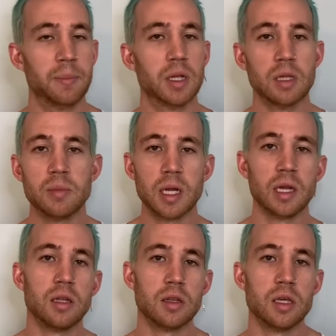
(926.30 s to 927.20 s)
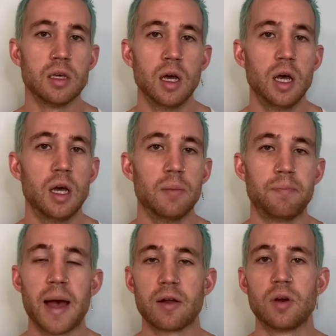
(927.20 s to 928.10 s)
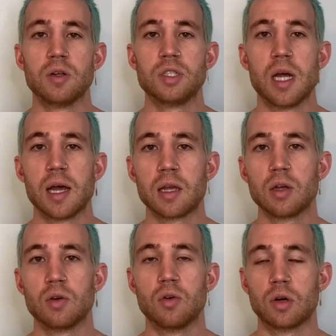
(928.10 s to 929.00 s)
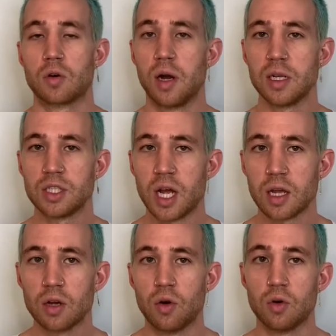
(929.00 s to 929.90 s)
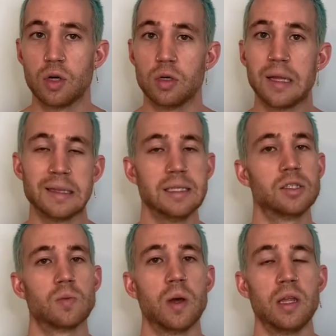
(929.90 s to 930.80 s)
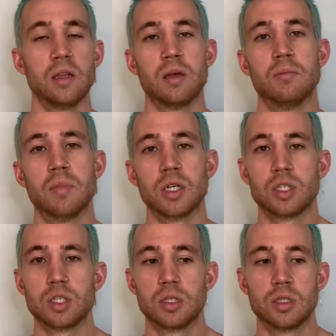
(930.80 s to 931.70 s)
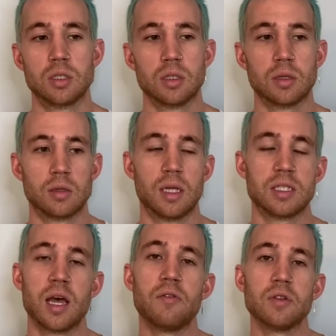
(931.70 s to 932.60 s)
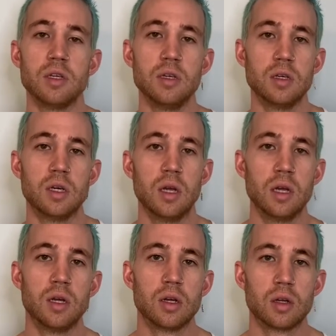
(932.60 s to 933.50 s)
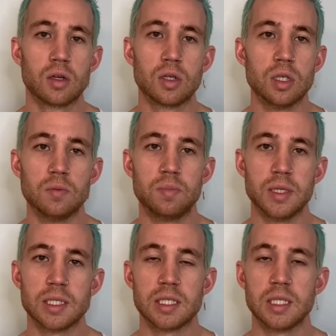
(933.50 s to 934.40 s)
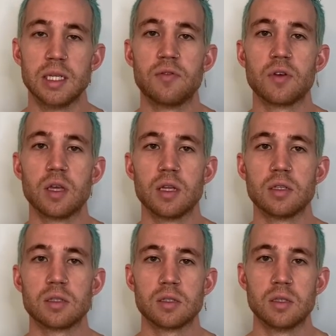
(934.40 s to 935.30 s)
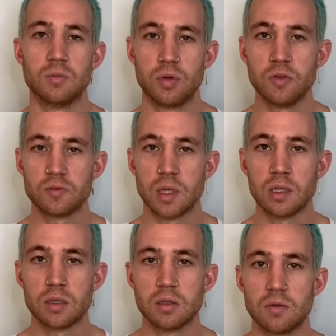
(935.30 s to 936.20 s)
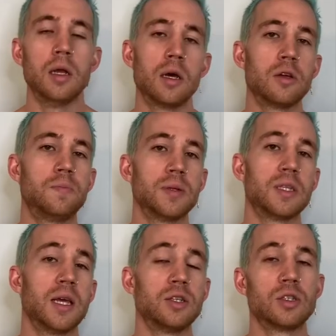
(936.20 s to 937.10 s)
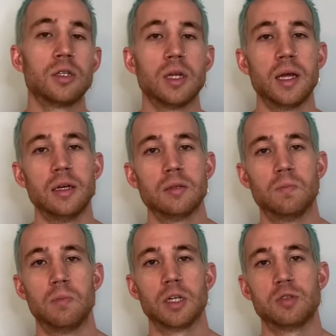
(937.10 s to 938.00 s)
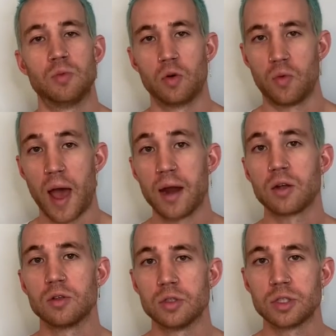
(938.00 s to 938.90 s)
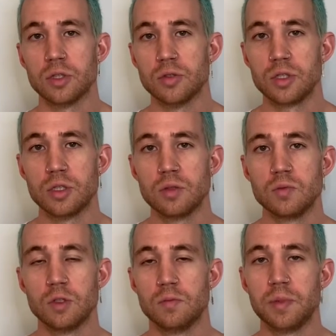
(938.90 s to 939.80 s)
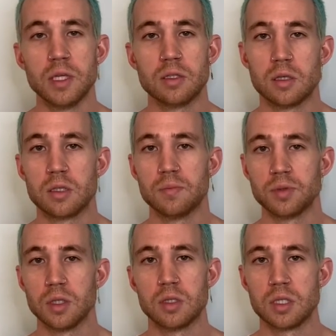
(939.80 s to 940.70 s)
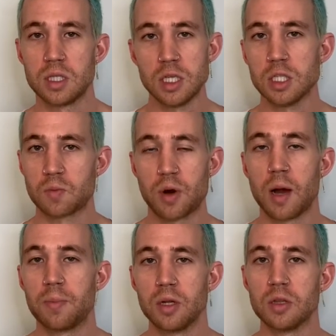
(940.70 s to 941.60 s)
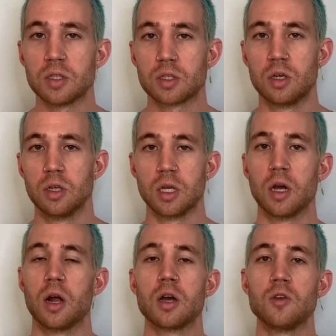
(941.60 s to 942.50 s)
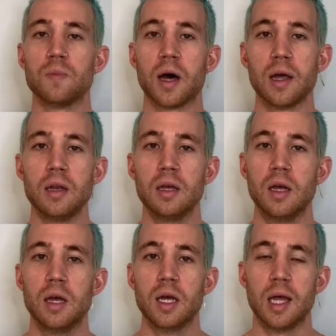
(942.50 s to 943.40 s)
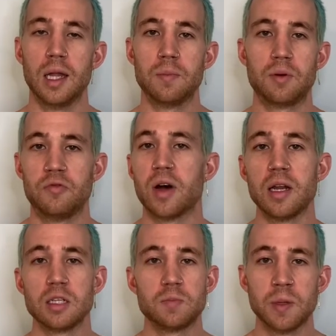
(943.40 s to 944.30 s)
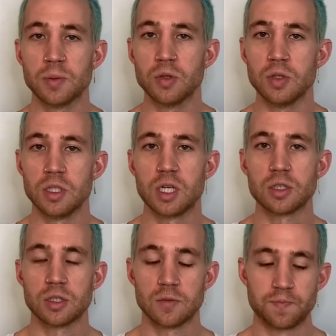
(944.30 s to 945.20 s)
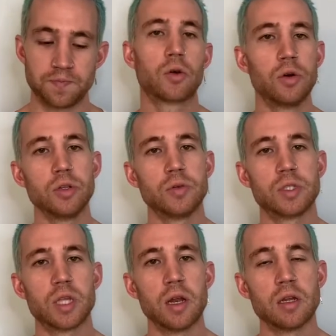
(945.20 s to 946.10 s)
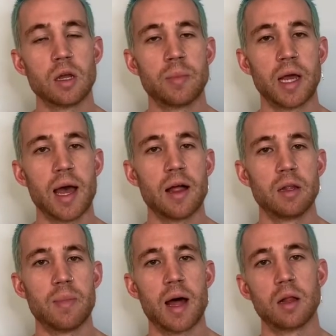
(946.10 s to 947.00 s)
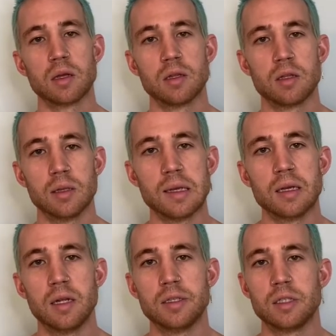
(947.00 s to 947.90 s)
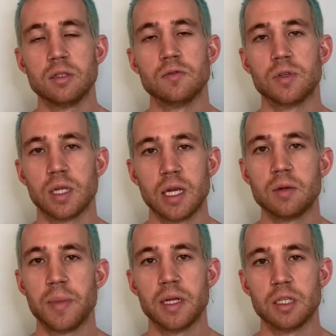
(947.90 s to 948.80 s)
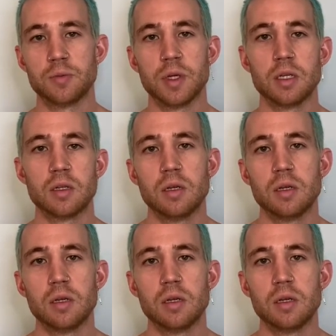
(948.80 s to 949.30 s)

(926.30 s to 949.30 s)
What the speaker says: Eliminating the background check or credit check, or at least weighting them much less heavily, could be a significant improvement. Another potential and much more radical solution would be to simply seize property that's currently unoccupied and provide it to people who need shelter. According to a study done by Alan Malik at the Lincoln Institute for Land Management,